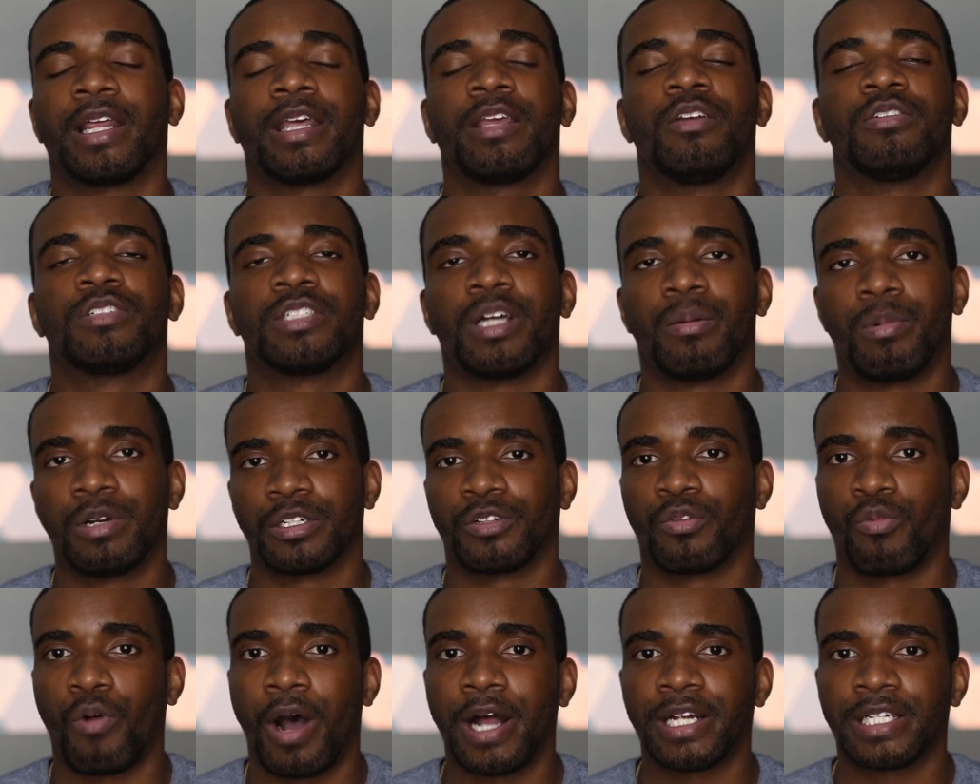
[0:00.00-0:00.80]
Thank you so
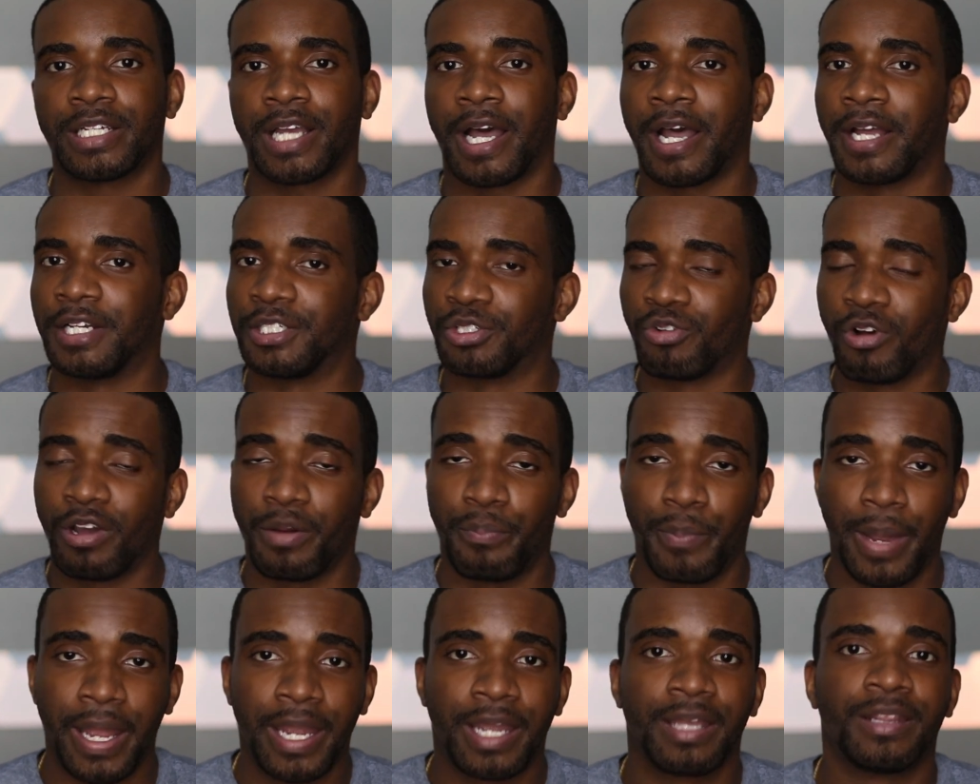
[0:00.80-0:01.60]
much for watching. I
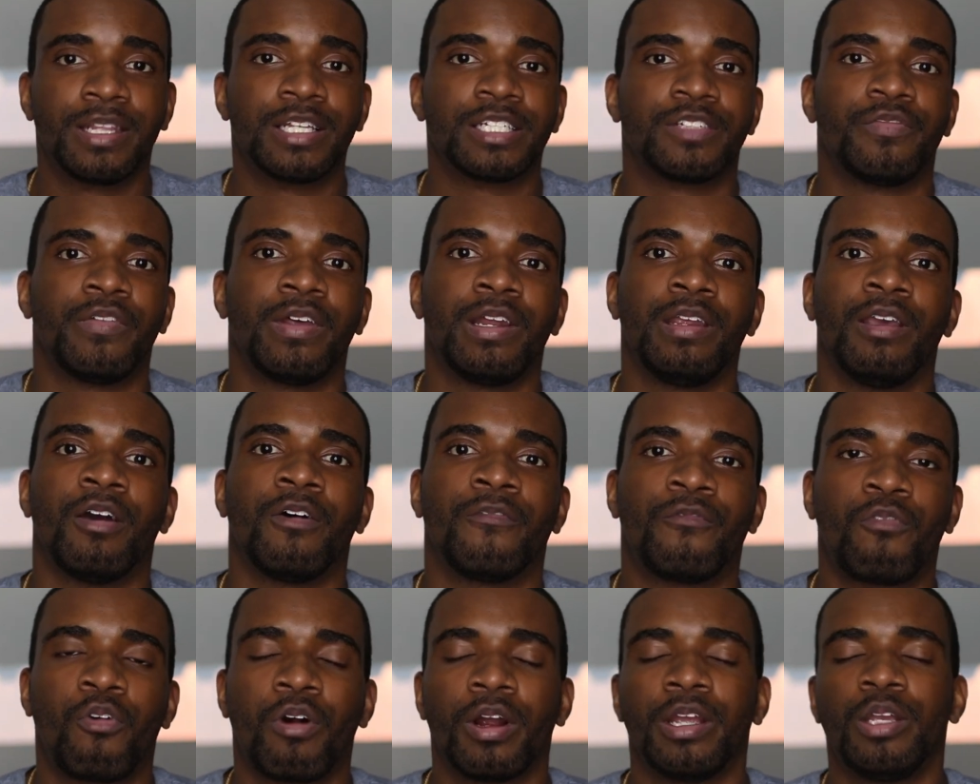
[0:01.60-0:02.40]
enjoyed making this
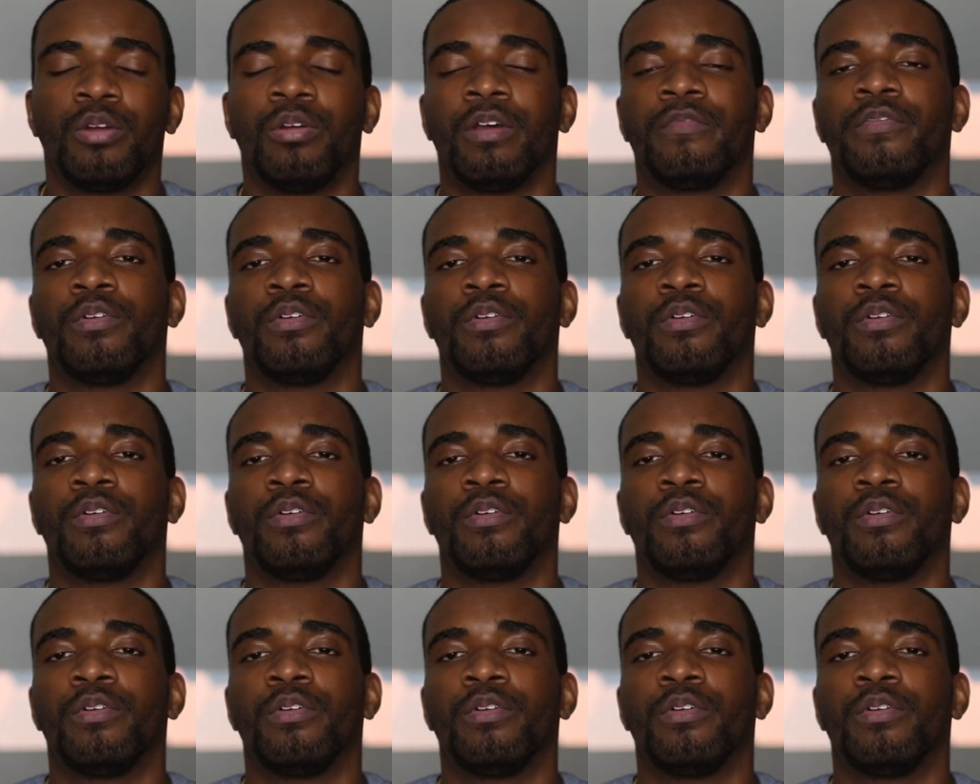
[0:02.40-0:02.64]
video for you.